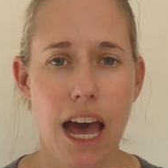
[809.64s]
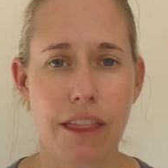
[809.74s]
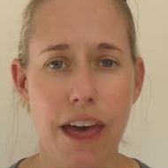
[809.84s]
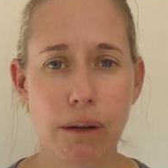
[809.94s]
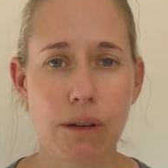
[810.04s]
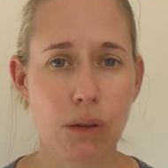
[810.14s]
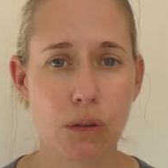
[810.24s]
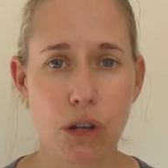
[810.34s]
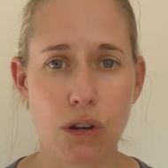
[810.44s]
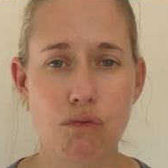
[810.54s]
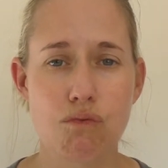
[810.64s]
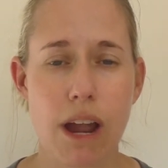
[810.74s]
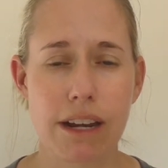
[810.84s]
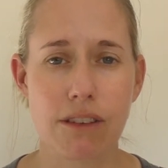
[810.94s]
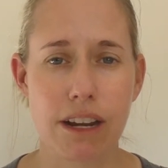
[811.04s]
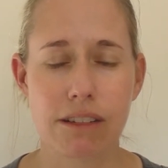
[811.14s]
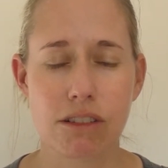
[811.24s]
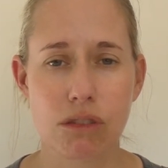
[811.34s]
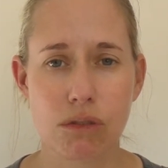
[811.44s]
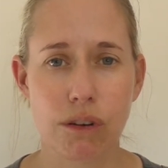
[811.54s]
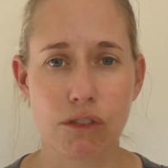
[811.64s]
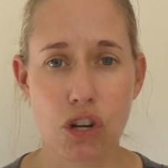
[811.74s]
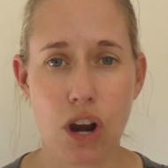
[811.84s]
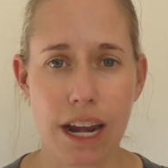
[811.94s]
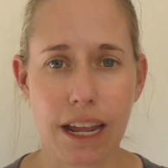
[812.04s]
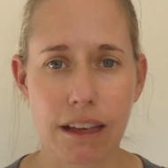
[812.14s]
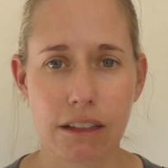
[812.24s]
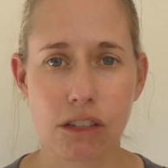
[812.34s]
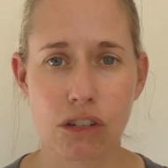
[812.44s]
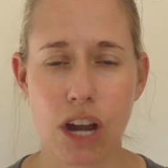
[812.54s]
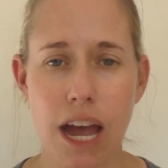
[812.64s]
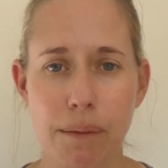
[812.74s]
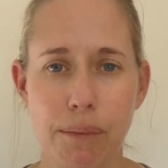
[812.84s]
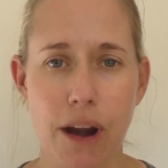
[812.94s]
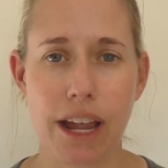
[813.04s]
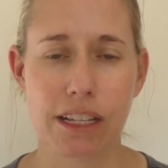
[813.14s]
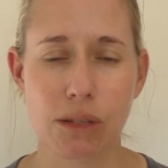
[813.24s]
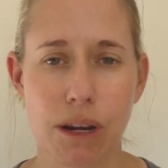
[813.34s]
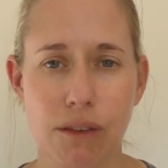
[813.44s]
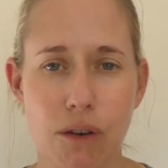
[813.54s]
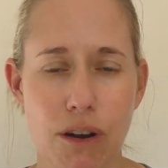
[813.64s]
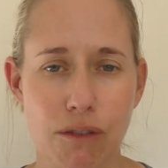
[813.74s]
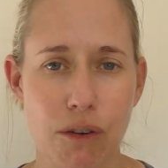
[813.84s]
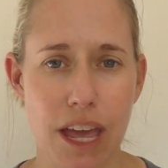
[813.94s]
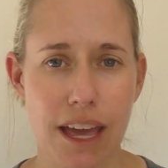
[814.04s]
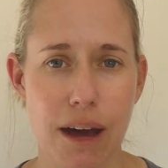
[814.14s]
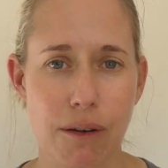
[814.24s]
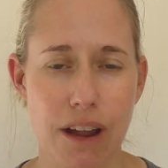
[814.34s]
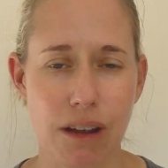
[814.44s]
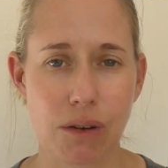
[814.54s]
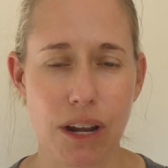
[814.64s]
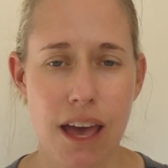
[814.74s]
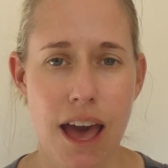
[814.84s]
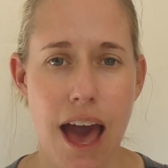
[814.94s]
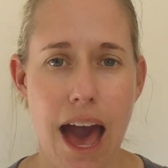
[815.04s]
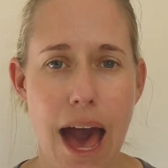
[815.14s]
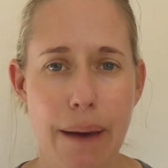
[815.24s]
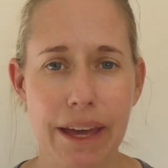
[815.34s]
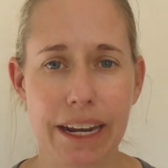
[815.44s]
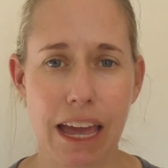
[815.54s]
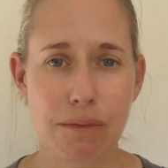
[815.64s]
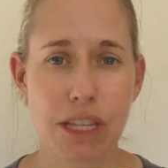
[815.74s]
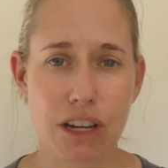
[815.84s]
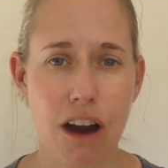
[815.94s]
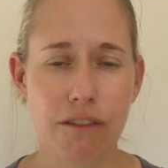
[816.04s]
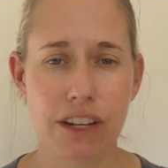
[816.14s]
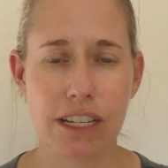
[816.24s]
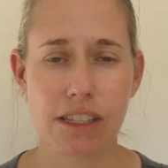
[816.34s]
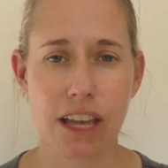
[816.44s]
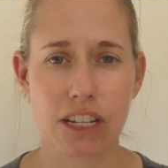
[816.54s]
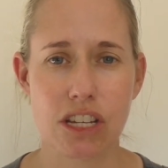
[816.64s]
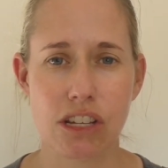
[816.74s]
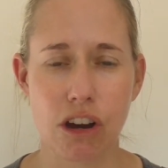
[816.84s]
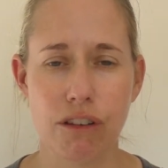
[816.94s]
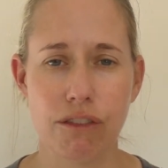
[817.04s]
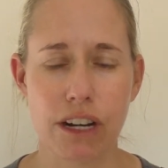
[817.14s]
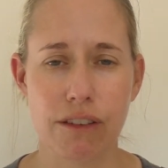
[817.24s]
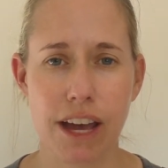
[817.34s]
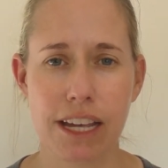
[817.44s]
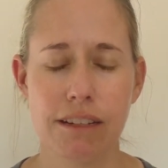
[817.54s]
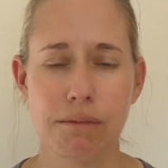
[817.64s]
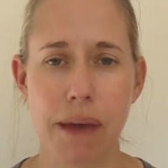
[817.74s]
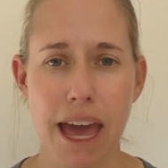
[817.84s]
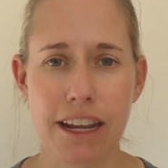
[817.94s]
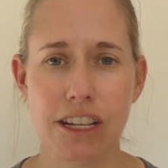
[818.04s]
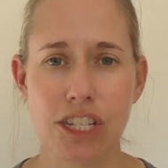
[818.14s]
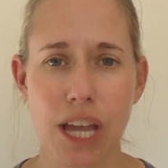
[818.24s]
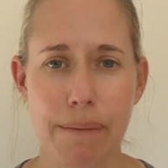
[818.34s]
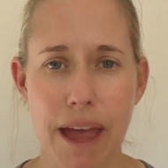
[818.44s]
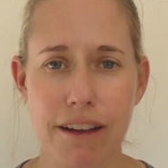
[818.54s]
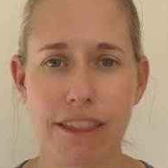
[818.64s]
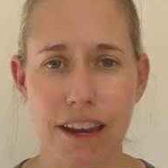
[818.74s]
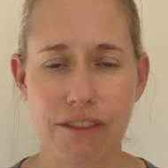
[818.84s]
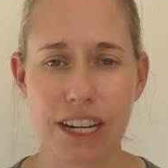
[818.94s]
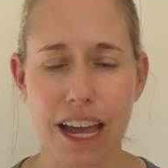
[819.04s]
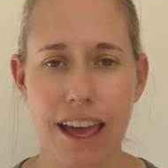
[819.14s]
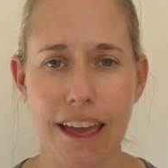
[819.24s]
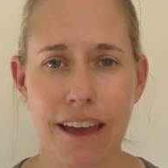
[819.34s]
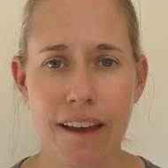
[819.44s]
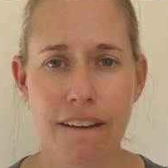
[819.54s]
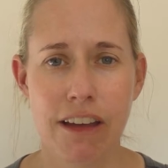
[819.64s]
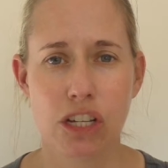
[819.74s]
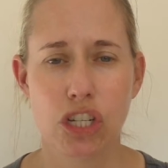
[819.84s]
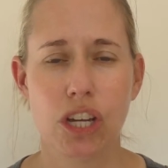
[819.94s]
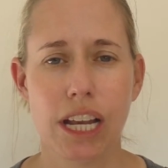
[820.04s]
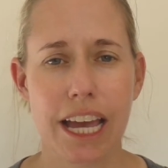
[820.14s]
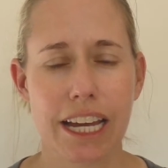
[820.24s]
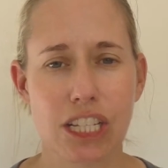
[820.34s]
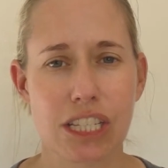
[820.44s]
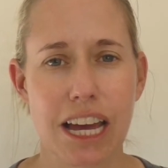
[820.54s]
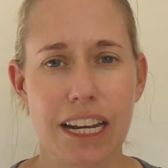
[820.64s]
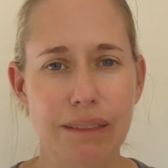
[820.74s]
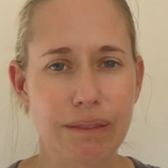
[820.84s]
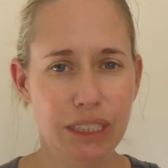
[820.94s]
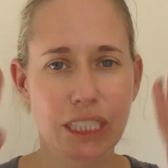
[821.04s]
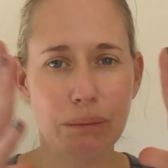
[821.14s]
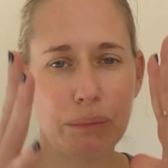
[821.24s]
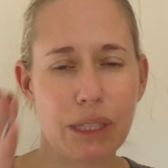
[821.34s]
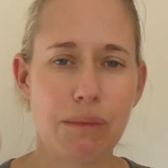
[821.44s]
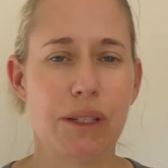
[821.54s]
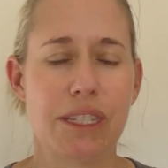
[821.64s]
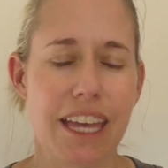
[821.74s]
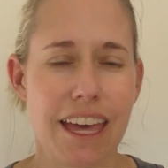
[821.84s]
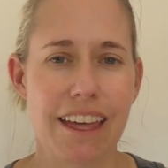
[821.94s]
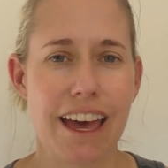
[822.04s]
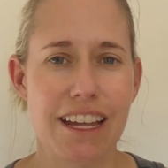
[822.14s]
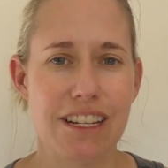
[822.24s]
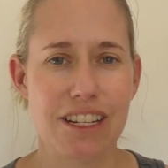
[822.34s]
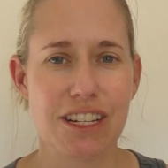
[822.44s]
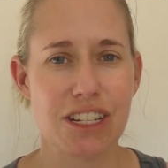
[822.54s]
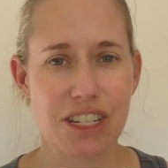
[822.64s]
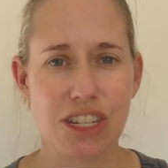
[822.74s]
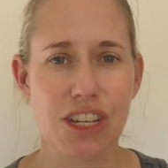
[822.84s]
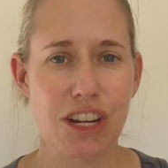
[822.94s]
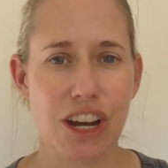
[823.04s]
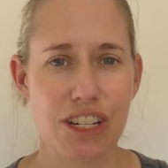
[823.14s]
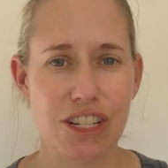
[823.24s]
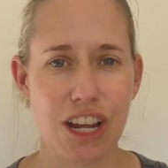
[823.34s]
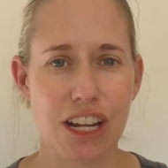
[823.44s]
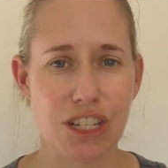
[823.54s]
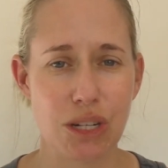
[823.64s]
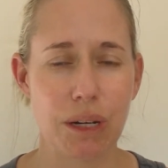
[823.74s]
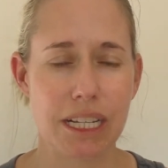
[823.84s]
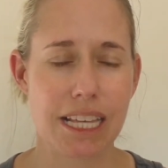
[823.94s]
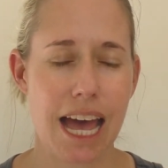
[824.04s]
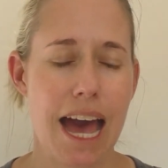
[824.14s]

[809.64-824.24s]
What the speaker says: that was also great sort of training to try and break a 24 and a 48 hour record. And it gave me the confidence to actually go for it. If I can manage a marathon every day, surely I can just kind of put them all together and, you know, do it.